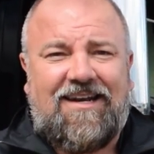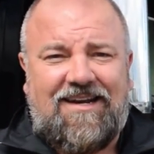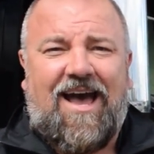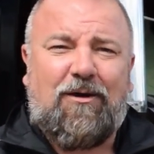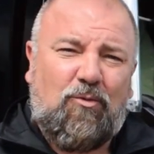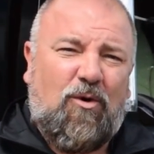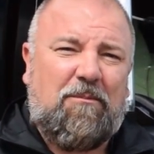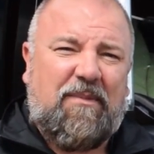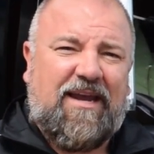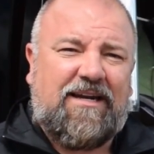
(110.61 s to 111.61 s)
not
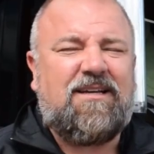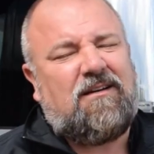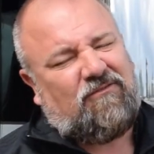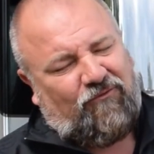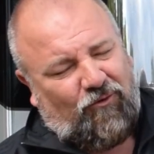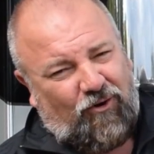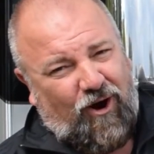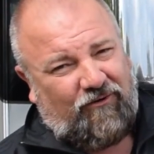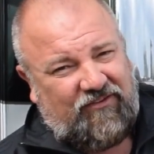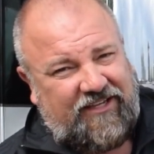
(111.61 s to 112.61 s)
one made for
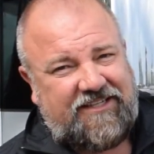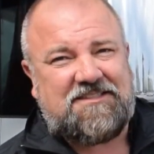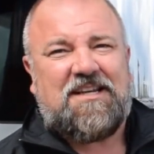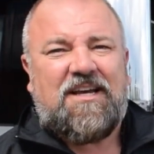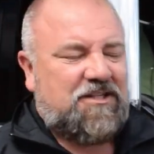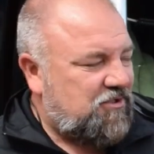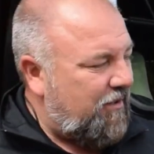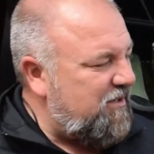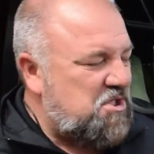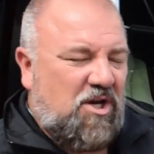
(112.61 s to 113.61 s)
RVs. So
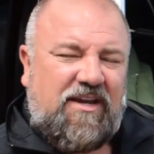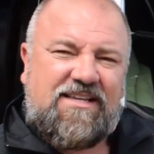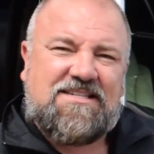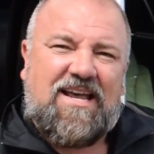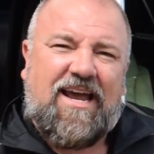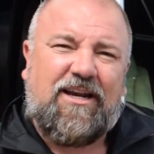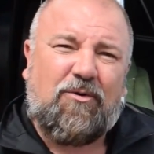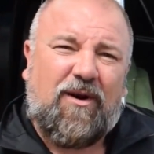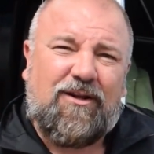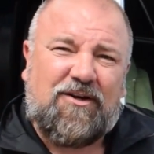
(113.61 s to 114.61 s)
let me show you inside here
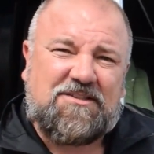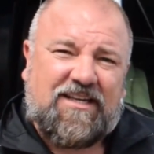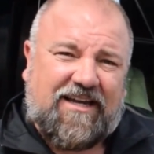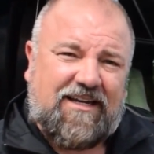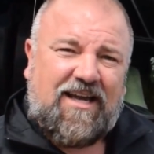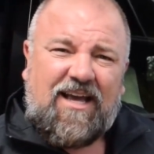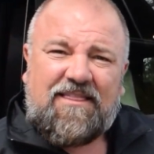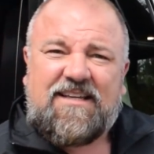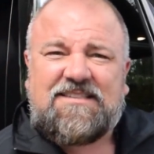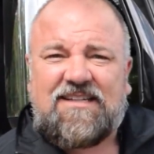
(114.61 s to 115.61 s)
what it looks like.
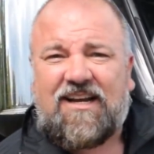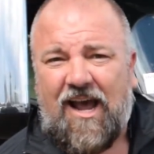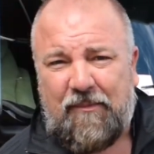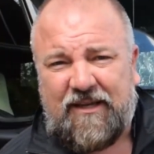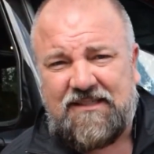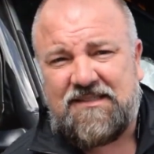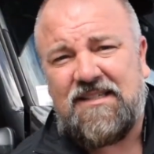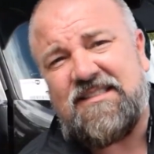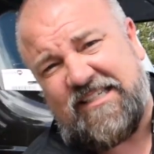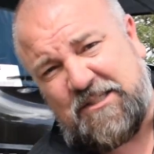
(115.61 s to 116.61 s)
This is a Cummins
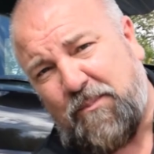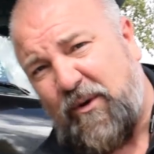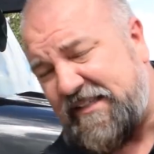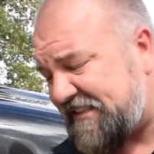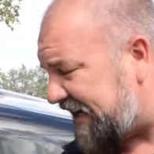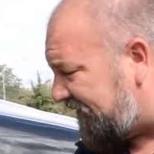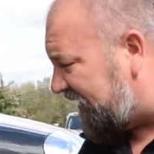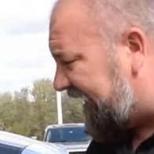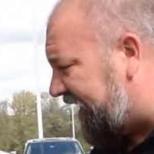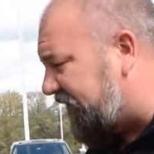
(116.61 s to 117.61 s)

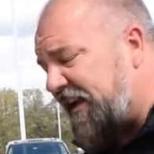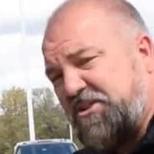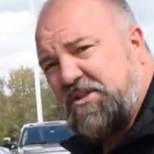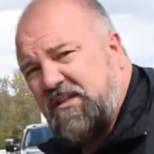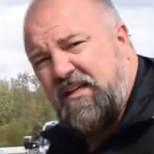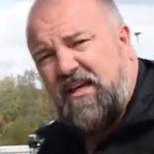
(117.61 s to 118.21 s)
6.7 liter engine.